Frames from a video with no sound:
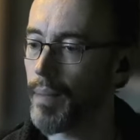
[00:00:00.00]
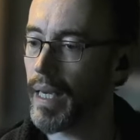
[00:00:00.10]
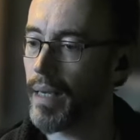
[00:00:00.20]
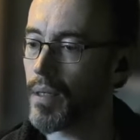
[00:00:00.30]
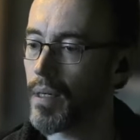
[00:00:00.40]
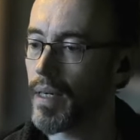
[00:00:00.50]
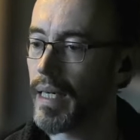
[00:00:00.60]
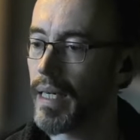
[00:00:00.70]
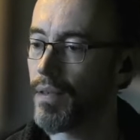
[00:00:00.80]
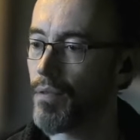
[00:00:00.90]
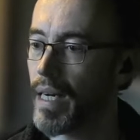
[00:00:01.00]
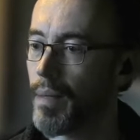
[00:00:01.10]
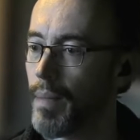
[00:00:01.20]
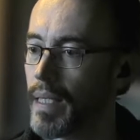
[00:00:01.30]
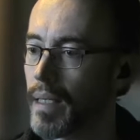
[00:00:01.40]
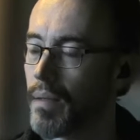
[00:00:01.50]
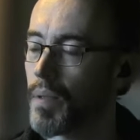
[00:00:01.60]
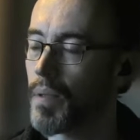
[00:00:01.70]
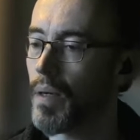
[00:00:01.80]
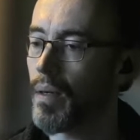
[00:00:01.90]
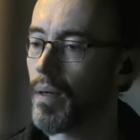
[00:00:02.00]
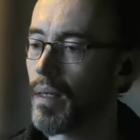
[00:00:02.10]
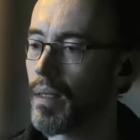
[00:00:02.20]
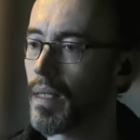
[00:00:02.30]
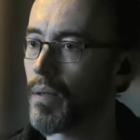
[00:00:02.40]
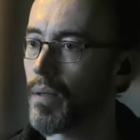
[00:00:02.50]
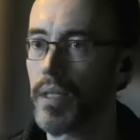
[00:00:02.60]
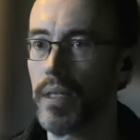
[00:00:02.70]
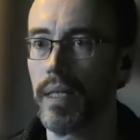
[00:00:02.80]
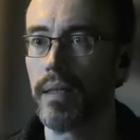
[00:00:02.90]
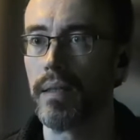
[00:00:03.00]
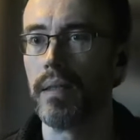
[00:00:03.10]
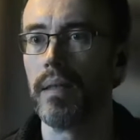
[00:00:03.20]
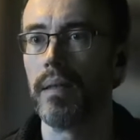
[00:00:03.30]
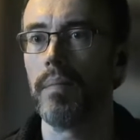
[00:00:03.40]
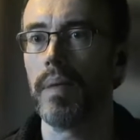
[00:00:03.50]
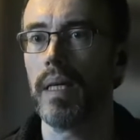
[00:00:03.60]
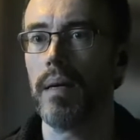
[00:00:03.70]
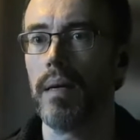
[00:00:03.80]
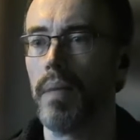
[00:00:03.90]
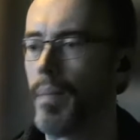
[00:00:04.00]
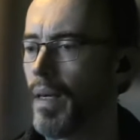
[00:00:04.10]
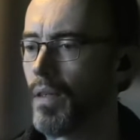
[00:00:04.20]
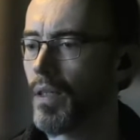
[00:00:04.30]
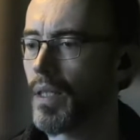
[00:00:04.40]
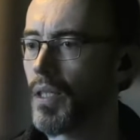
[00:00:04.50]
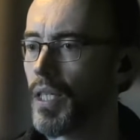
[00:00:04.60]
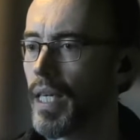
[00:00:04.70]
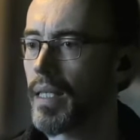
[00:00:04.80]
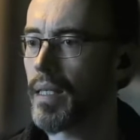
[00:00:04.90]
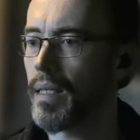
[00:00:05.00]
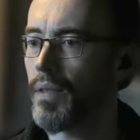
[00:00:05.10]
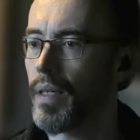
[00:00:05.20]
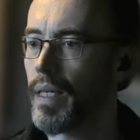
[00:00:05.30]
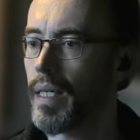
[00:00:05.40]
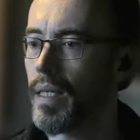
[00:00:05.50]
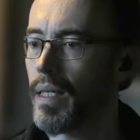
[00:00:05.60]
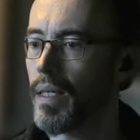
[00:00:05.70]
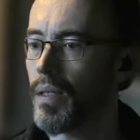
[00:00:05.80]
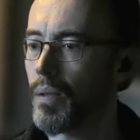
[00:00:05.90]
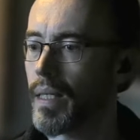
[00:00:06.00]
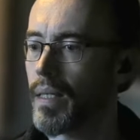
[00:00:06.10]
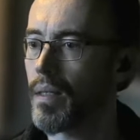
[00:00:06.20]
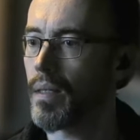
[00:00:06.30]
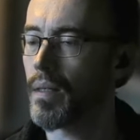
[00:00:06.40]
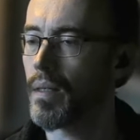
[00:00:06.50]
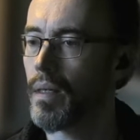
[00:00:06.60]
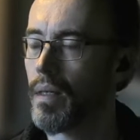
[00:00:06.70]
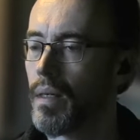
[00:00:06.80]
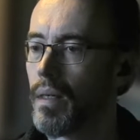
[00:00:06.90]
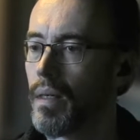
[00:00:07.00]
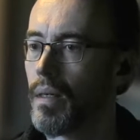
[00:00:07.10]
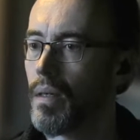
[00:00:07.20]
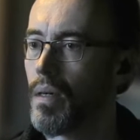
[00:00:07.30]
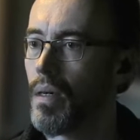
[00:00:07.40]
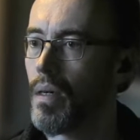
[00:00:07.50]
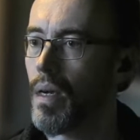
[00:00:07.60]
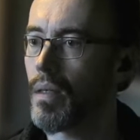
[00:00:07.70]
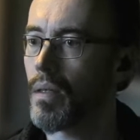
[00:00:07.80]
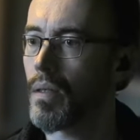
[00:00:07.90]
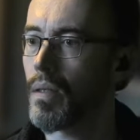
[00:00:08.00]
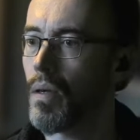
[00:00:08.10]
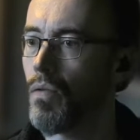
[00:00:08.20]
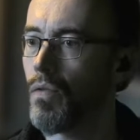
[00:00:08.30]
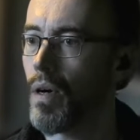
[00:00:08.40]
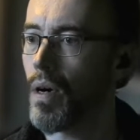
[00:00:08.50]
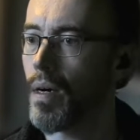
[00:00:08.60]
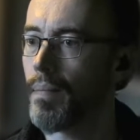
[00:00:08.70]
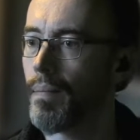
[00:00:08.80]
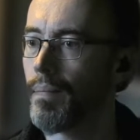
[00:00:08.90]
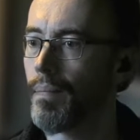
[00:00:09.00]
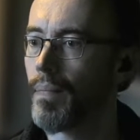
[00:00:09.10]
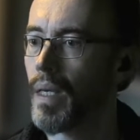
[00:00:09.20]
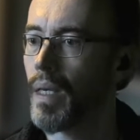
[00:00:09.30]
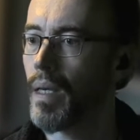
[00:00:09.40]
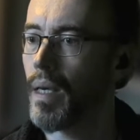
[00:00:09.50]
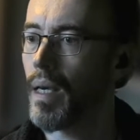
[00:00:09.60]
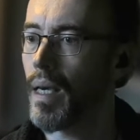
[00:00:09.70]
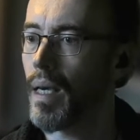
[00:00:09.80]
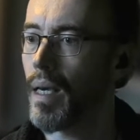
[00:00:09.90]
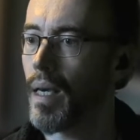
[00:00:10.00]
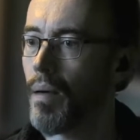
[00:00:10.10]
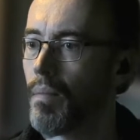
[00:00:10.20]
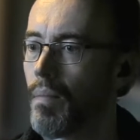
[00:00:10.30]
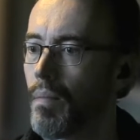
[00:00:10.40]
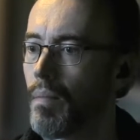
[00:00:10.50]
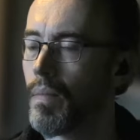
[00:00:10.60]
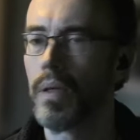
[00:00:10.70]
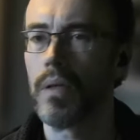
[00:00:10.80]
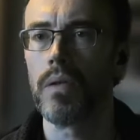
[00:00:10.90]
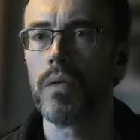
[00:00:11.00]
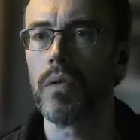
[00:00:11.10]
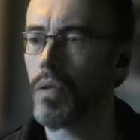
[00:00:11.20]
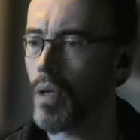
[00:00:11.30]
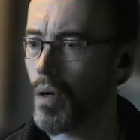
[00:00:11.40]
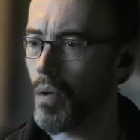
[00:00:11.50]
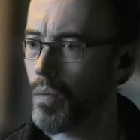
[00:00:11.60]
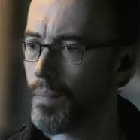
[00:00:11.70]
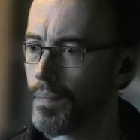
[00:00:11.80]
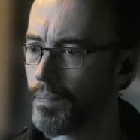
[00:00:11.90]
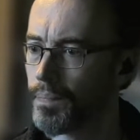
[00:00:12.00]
from Christine Gardner. And it just says, I'm a counsellor and I live in Rainham, Essex. So I don't see a question there. But let me have a look at the chat, see if there are any additional questions. Not so far.